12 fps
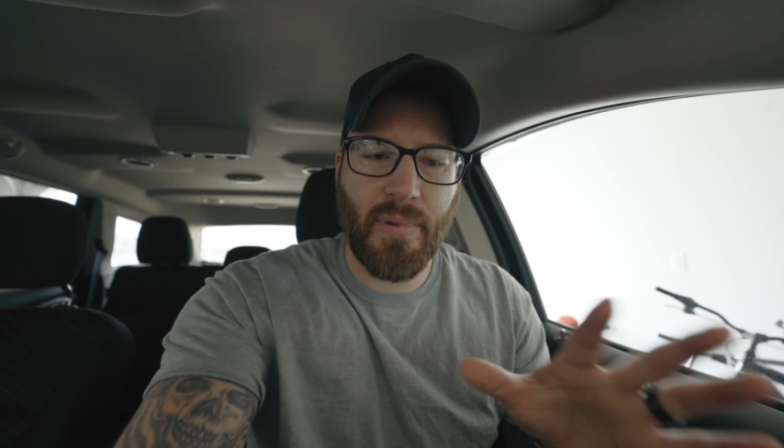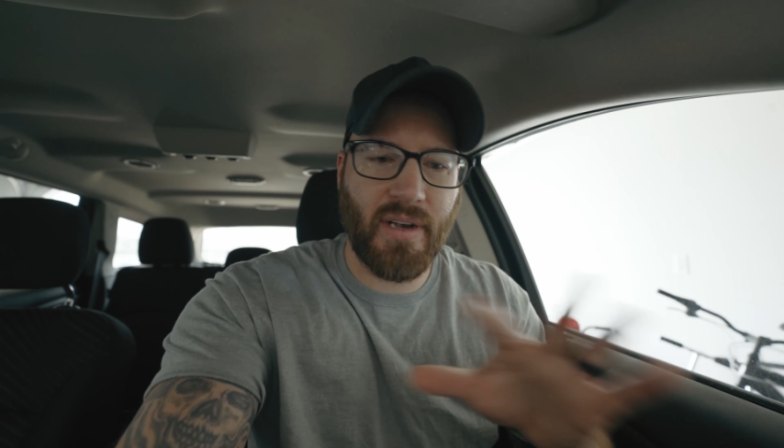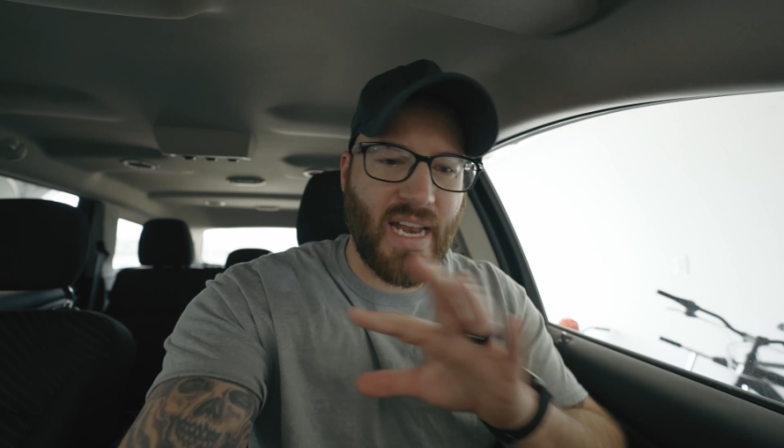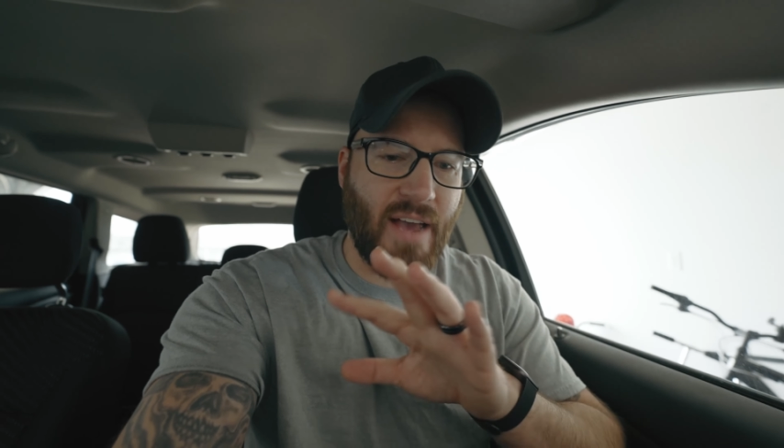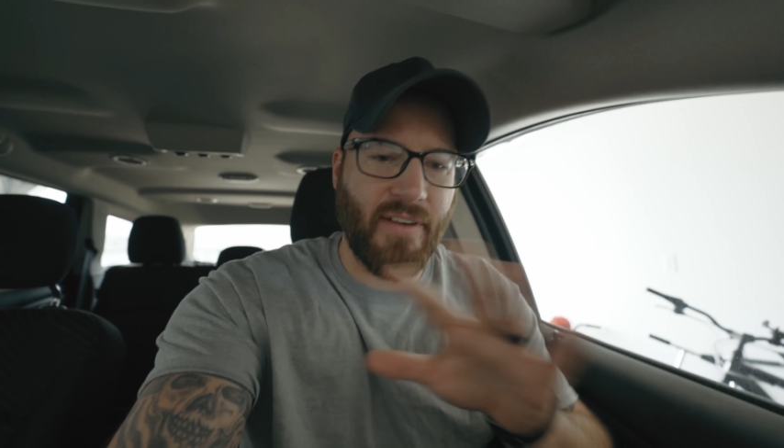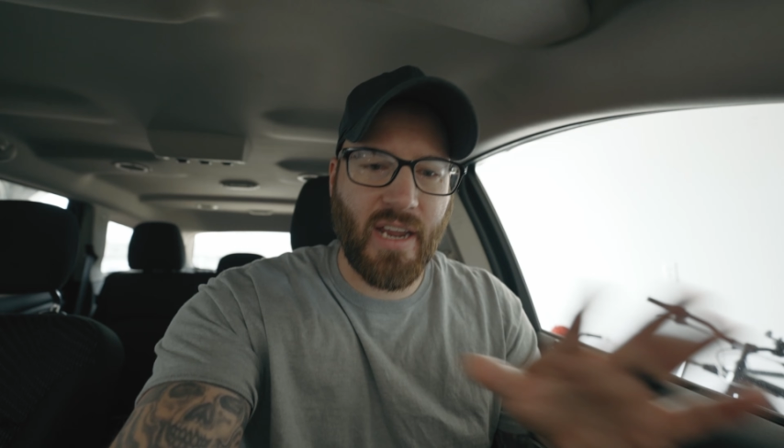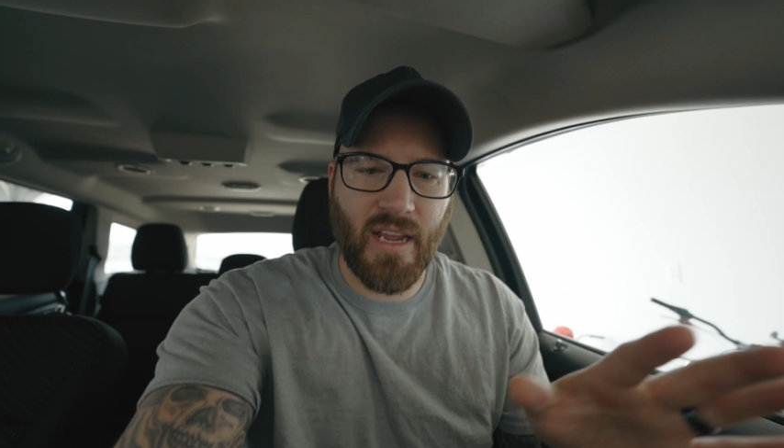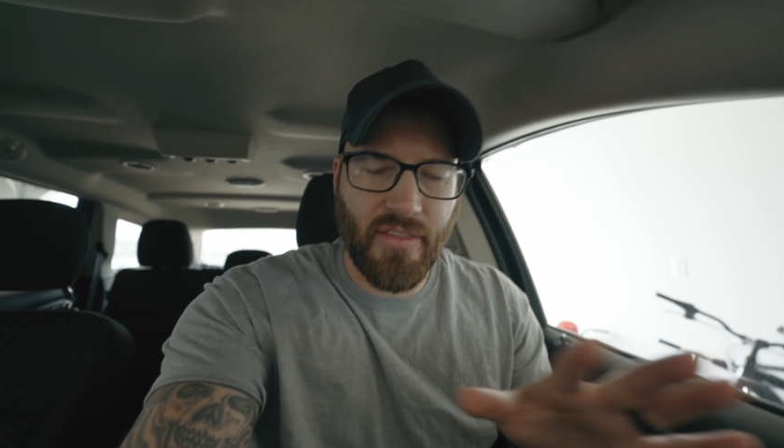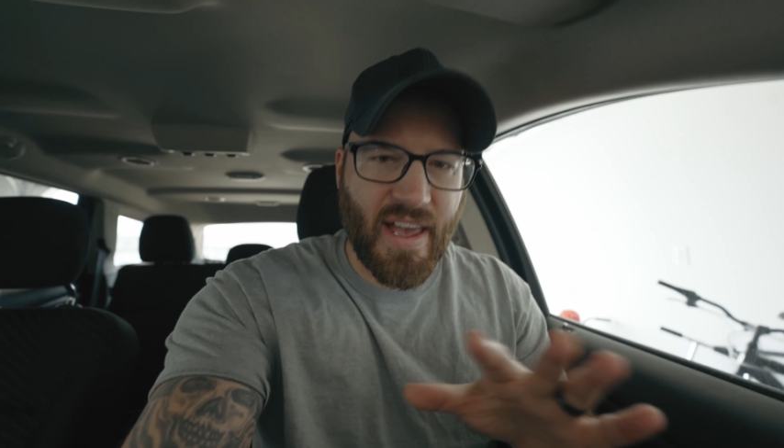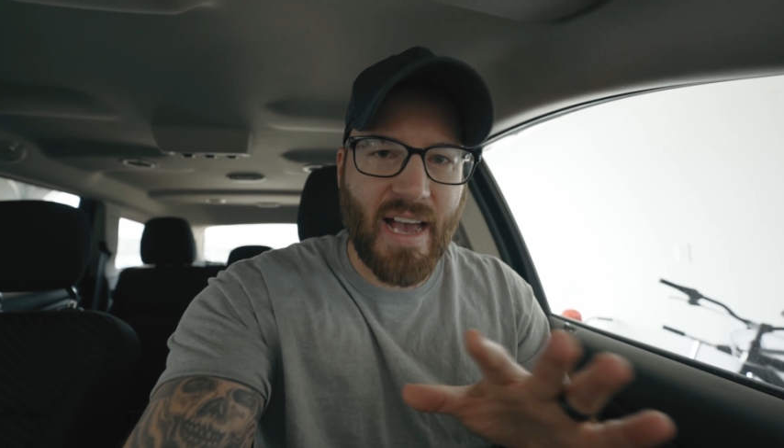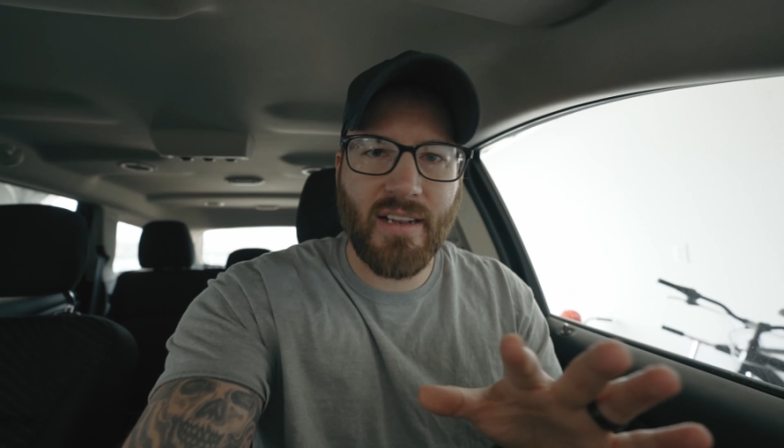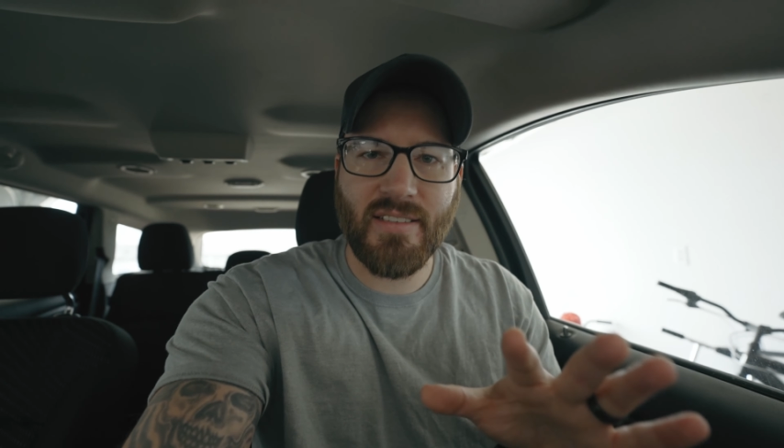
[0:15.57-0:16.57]
and navigate
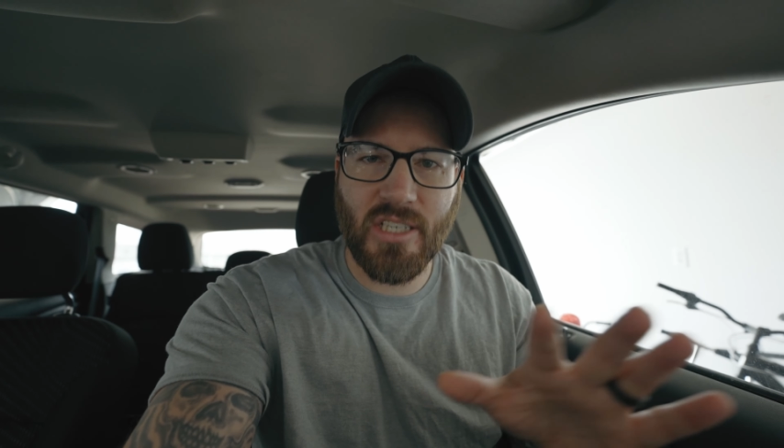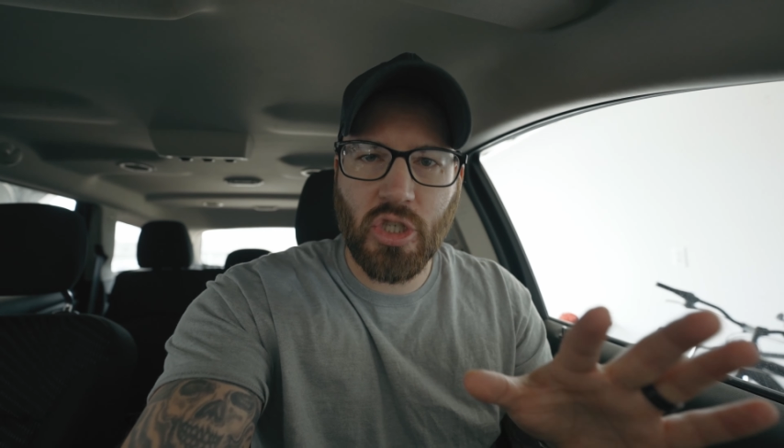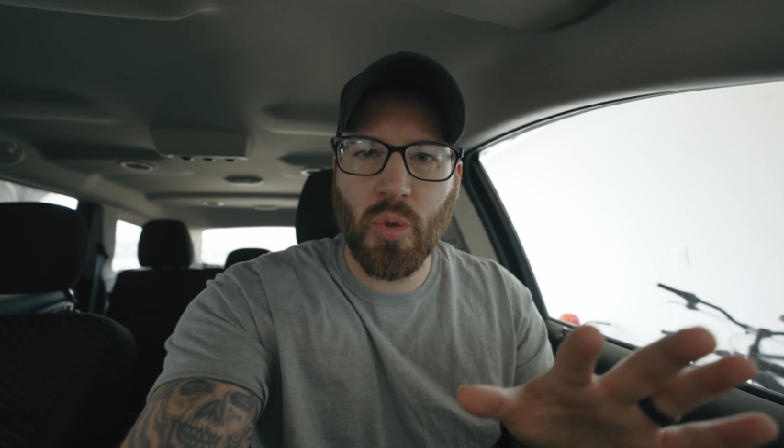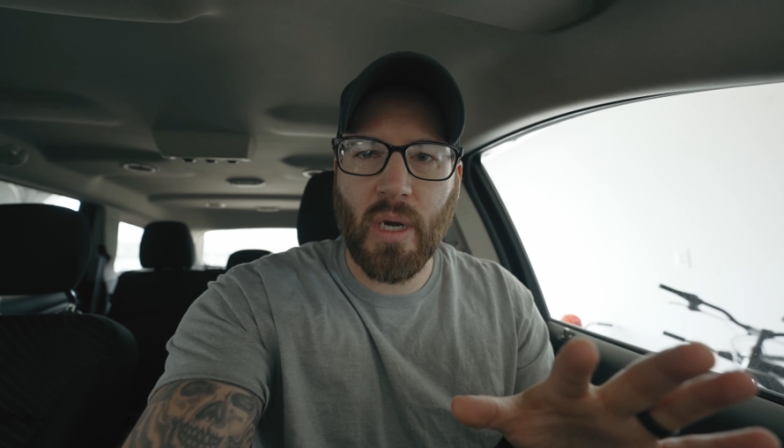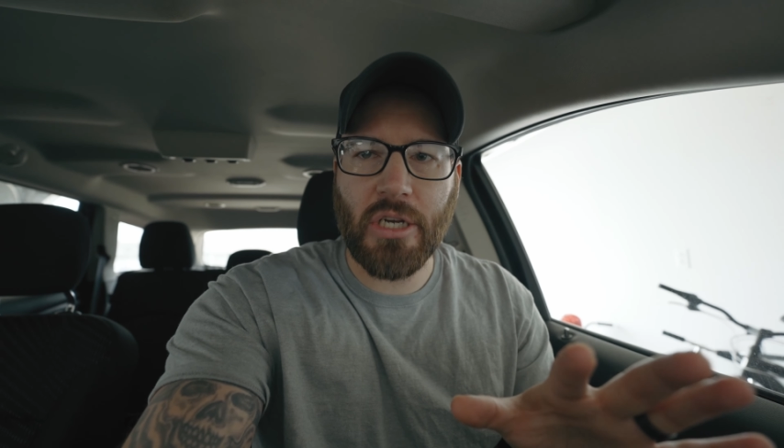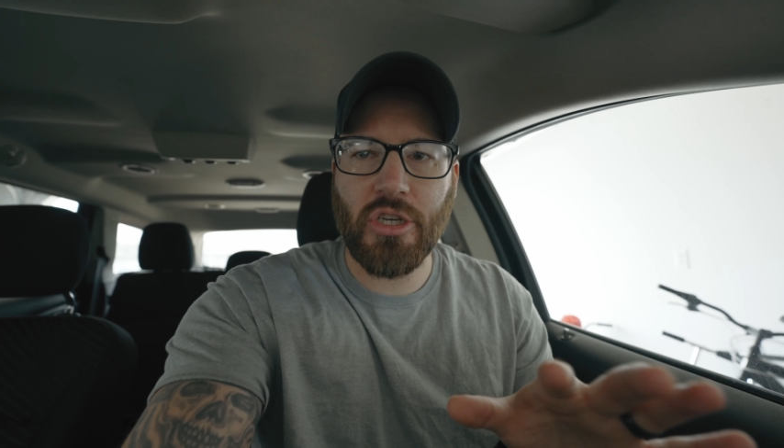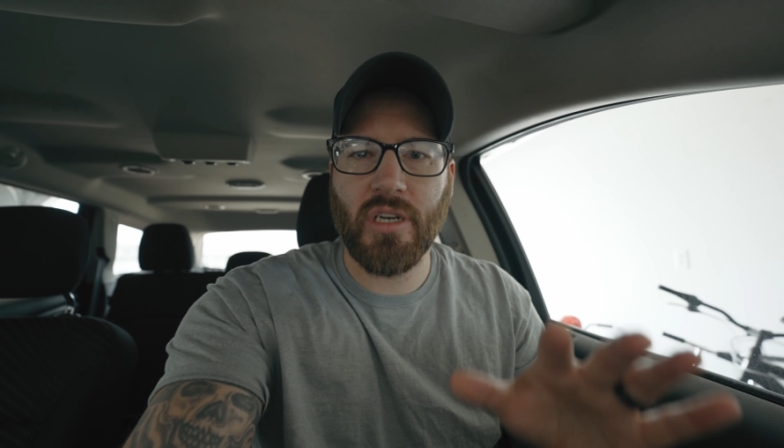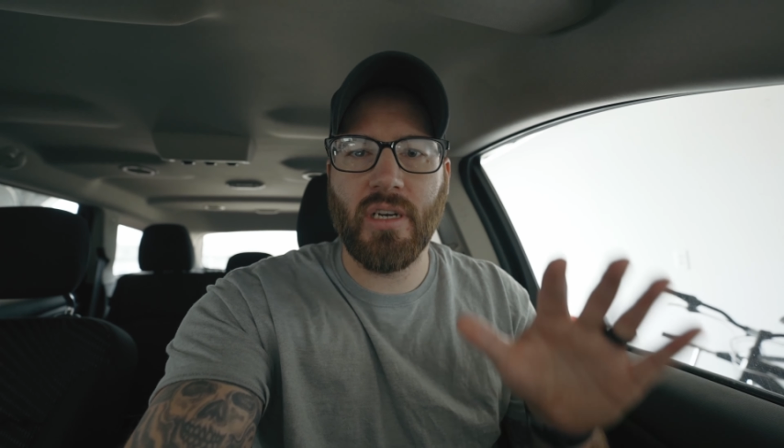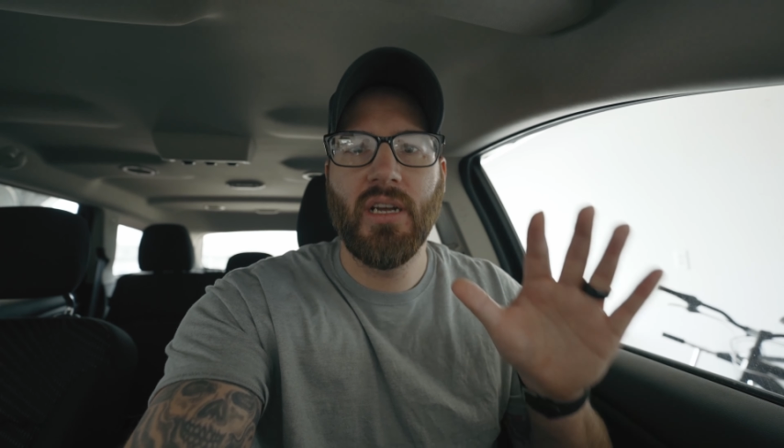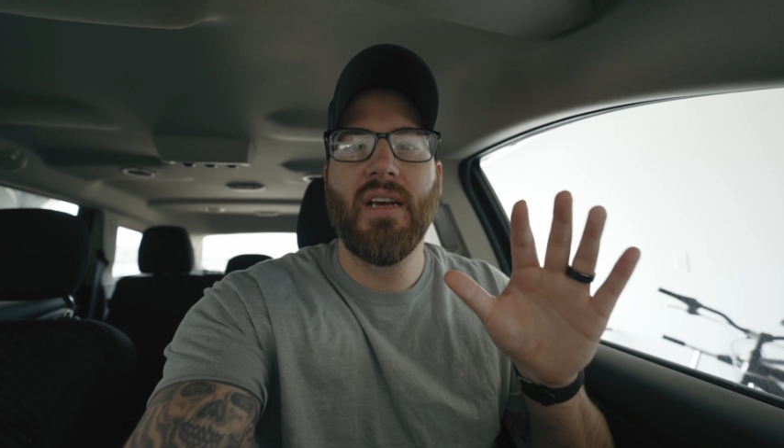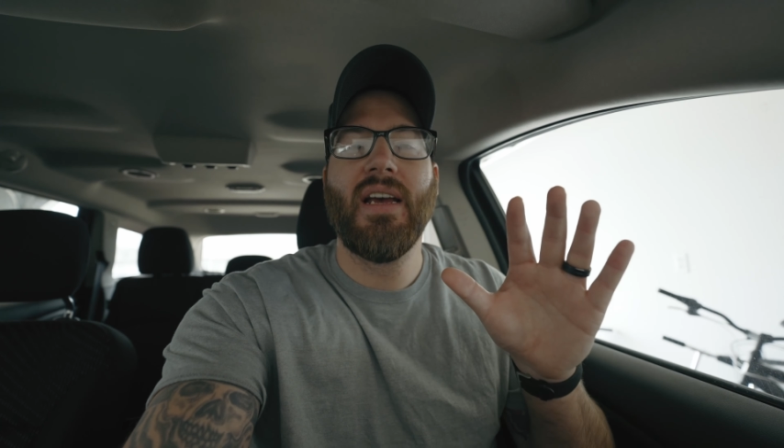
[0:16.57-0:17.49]
that situation,